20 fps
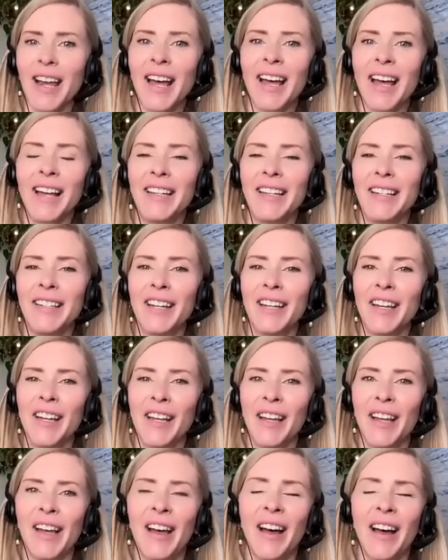And
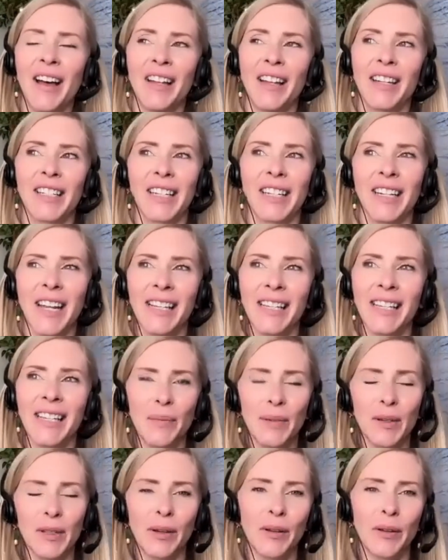today's
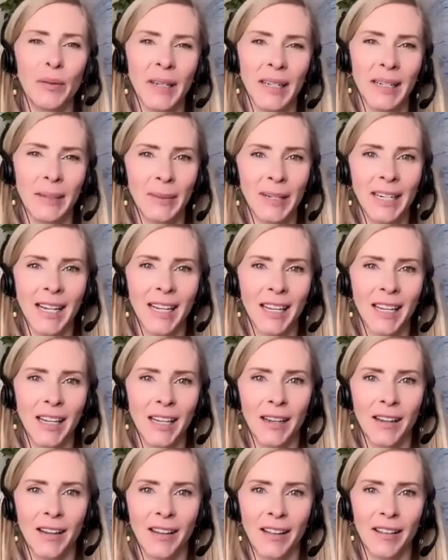episode, I'm going to be
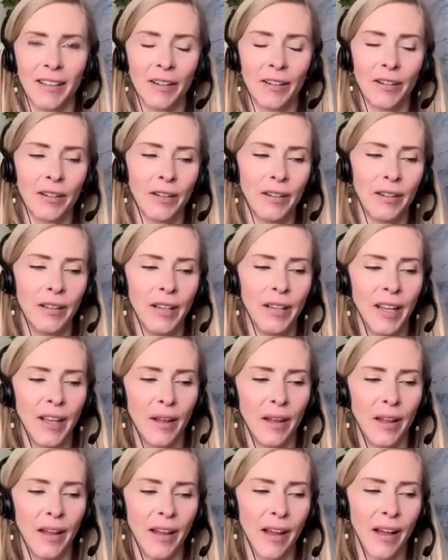taking a little
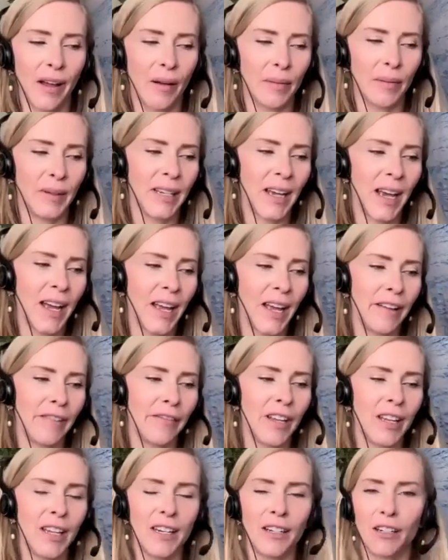dive
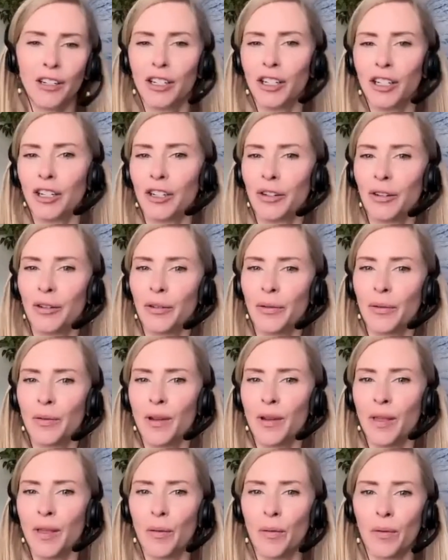
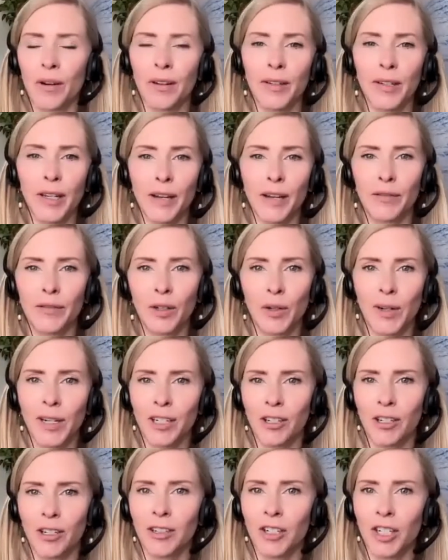into the world of
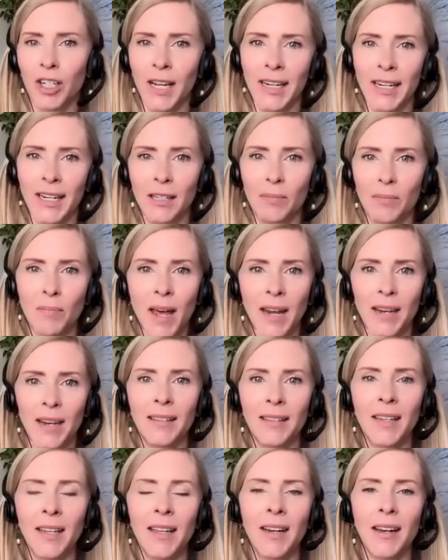traditional Chinese
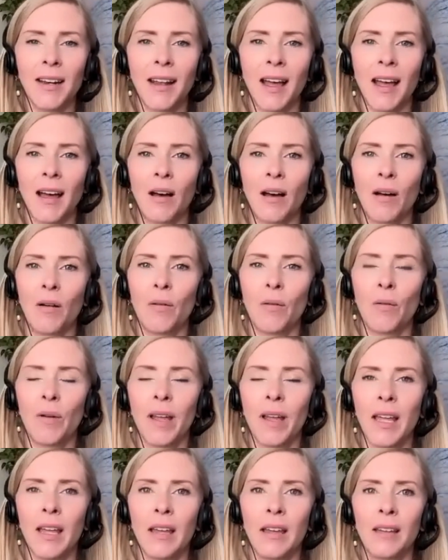medicine and how
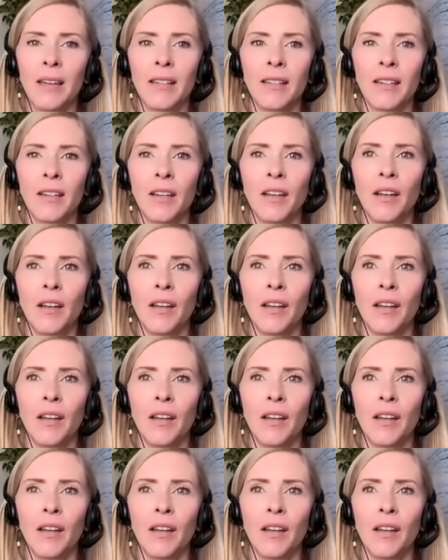it